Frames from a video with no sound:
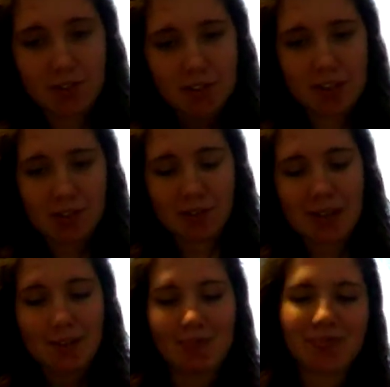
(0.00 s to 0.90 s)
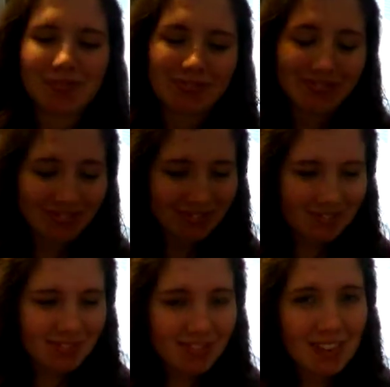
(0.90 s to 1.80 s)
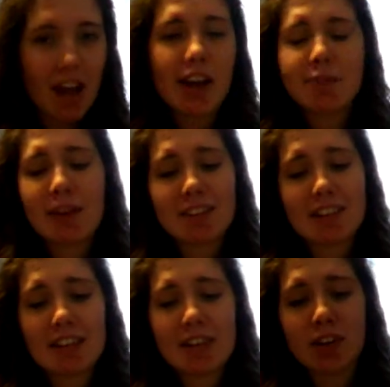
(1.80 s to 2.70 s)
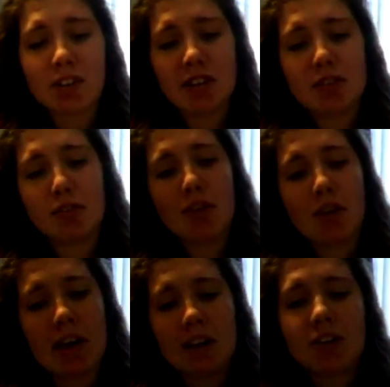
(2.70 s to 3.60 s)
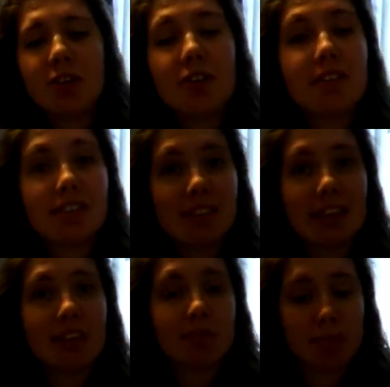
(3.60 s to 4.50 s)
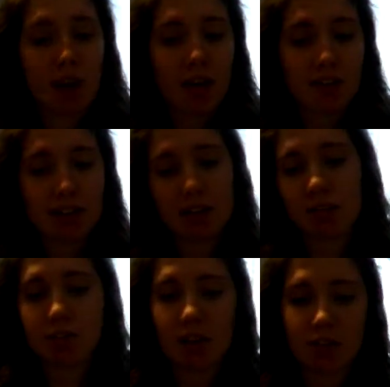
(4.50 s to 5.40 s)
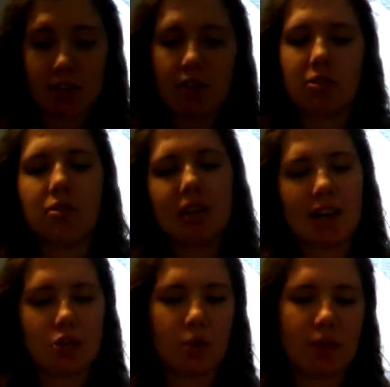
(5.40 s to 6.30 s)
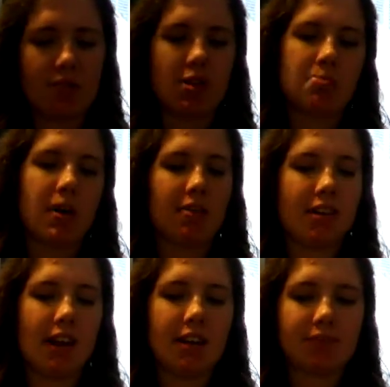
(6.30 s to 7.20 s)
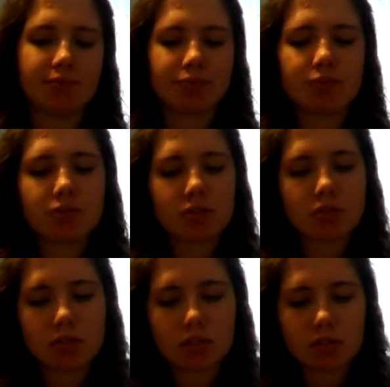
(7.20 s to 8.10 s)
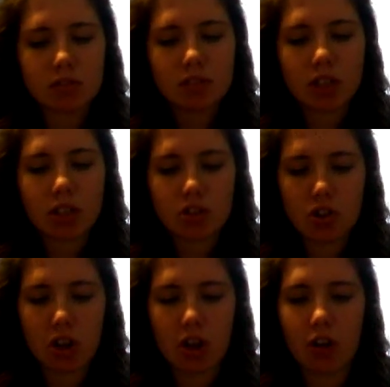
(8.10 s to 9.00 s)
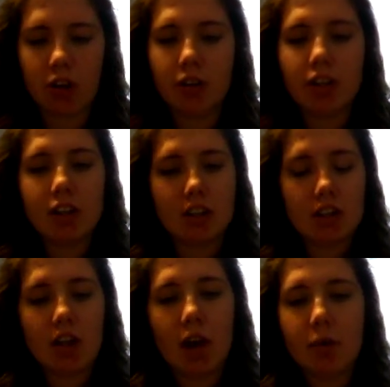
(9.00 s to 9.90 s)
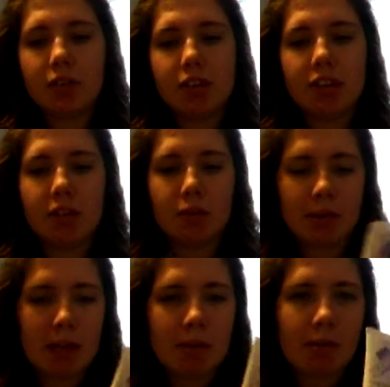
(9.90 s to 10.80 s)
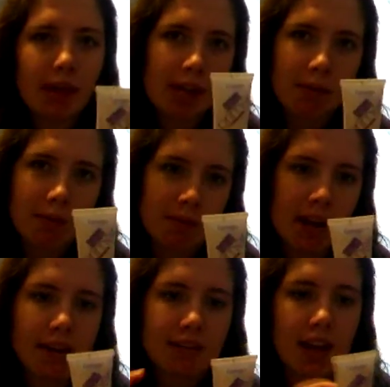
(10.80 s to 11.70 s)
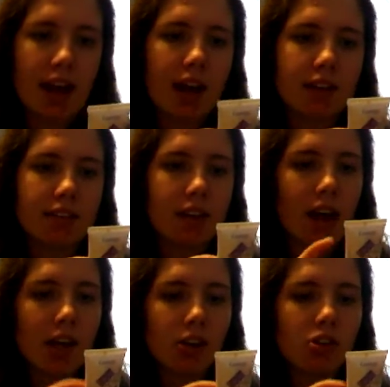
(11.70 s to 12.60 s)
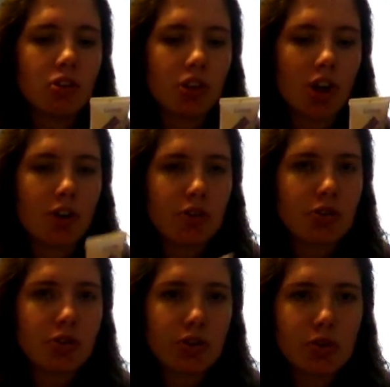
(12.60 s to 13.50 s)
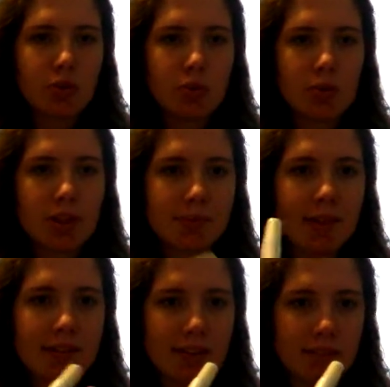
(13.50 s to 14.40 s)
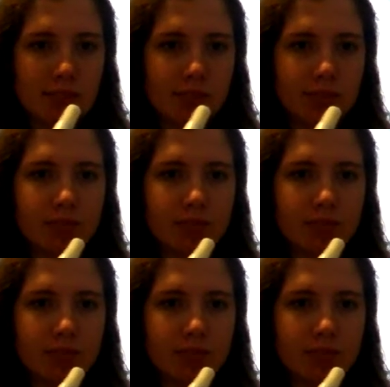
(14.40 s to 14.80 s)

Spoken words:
excuse me, I basically got it for a New Year's Eve party that I was going to. It was like 21st birthday, so I wanted to keep my makeup in place, and I couldn't go too expensive